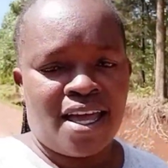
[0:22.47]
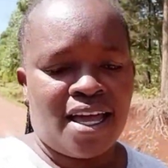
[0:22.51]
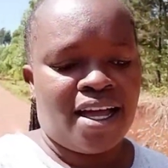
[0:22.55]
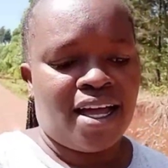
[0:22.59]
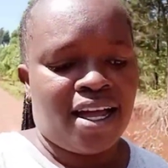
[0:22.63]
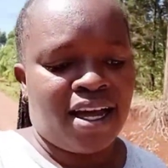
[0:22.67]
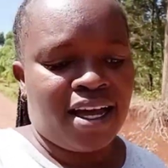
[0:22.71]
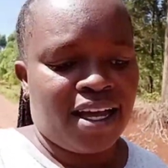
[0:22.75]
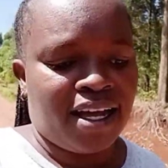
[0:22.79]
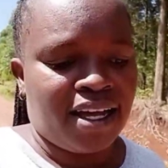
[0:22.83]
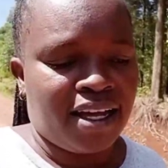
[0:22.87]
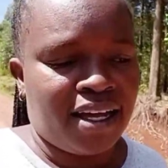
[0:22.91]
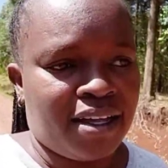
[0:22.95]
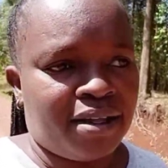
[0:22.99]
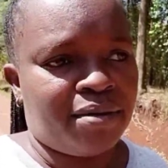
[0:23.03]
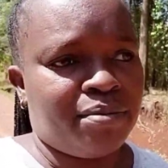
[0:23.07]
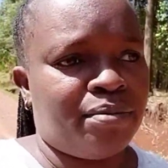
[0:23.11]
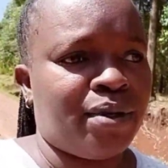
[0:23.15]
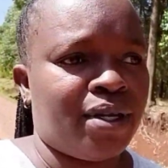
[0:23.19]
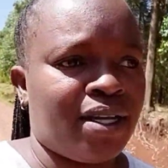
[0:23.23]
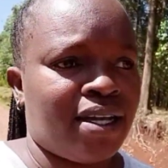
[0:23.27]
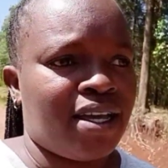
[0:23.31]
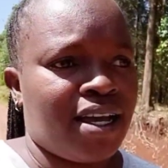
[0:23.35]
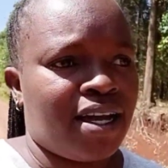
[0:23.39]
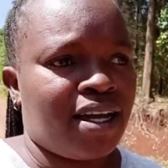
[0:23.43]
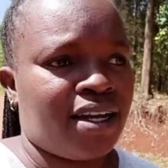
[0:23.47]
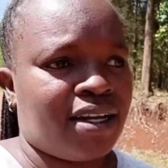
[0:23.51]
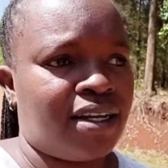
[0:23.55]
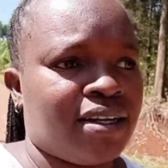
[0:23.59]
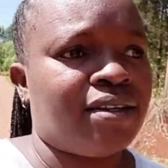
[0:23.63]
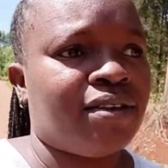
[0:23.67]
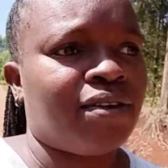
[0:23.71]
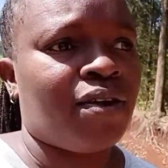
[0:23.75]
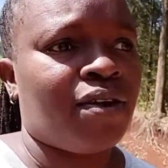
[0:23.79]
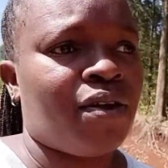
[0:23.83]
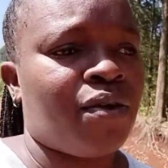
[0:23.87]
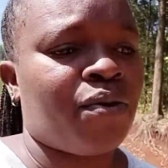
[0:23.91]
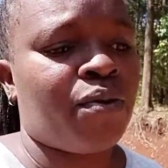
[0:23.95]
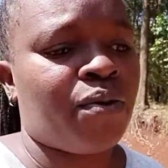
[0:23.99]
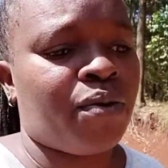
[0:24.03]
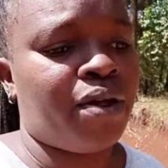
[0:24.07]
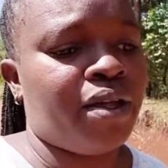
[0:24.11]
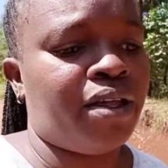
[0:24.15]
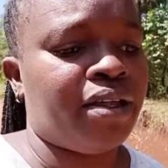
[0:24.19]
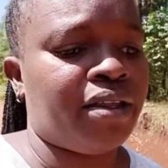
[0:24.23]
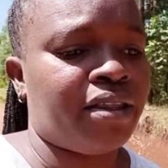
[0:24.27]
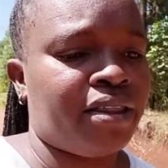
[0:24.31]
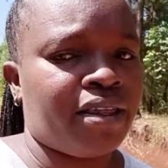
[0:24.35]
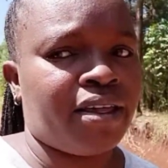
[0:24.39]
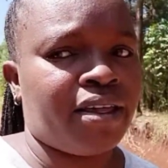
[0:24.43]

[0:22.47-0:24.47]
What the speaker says: I began with